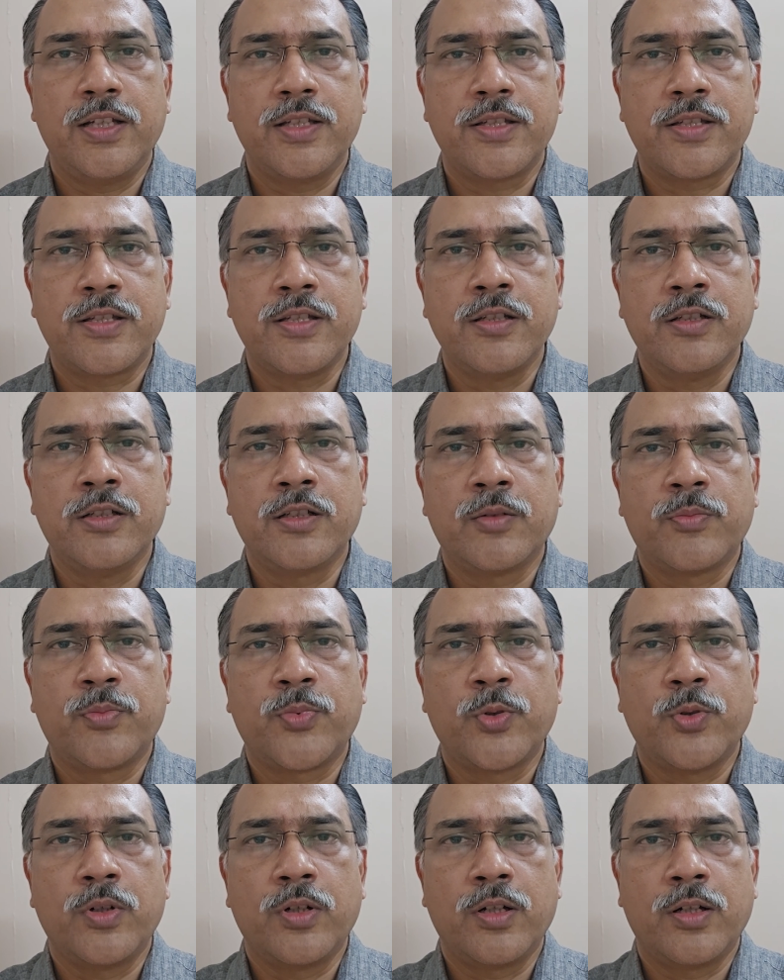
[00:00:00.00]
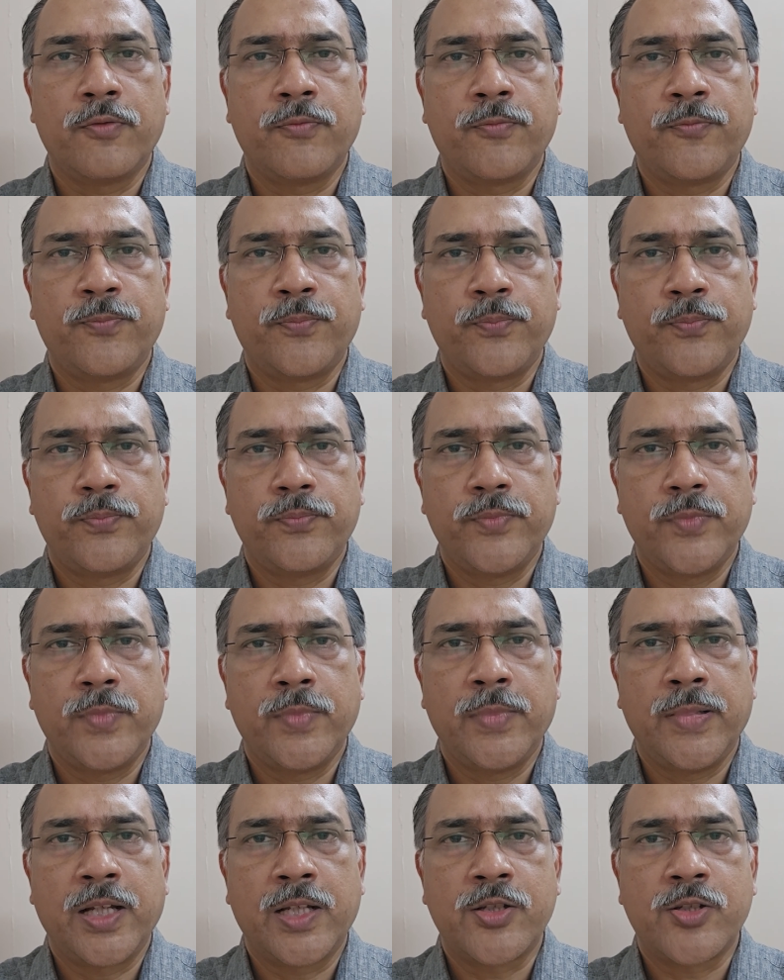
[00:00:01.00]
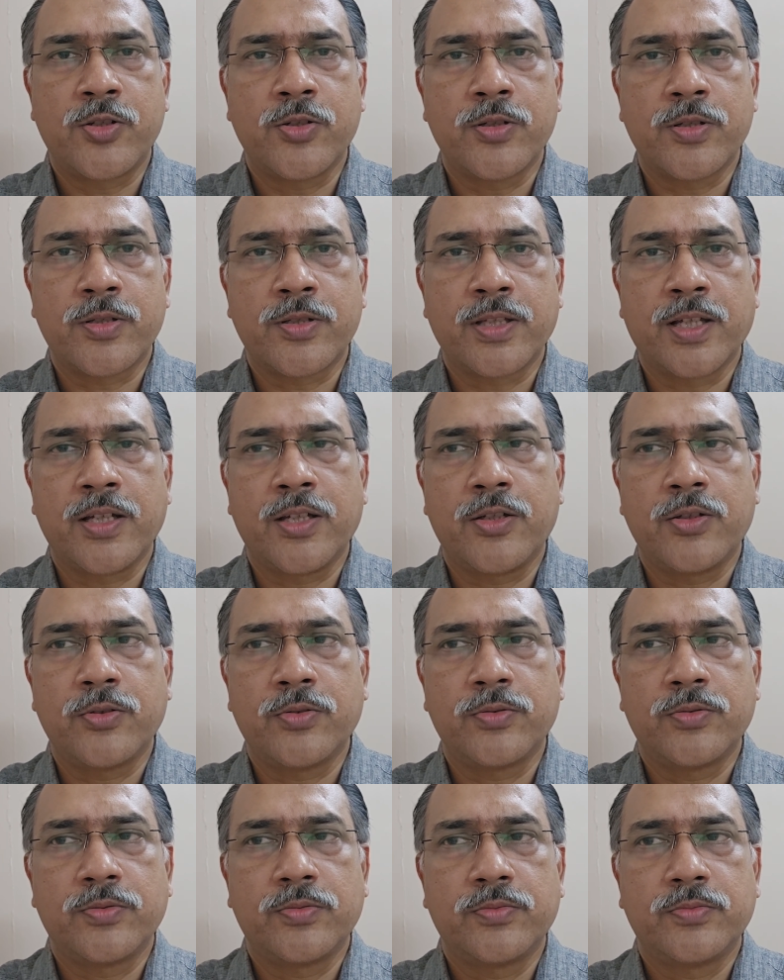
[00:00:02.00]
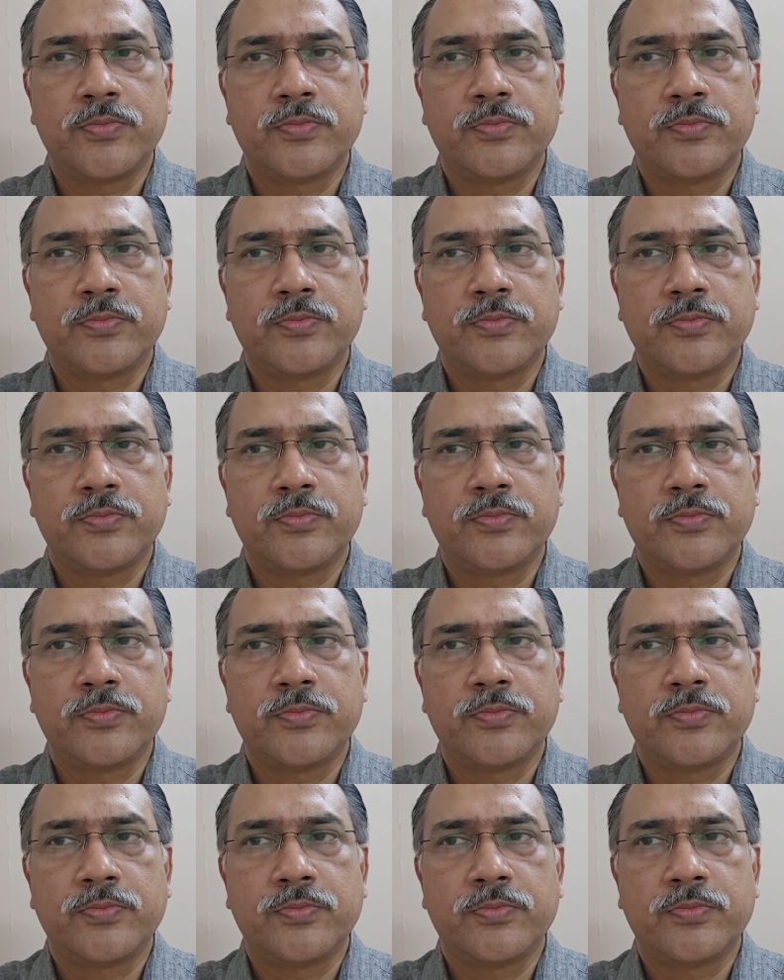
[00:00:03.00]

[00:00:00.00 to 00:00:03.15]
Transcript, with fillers: steer lectures. Thank you.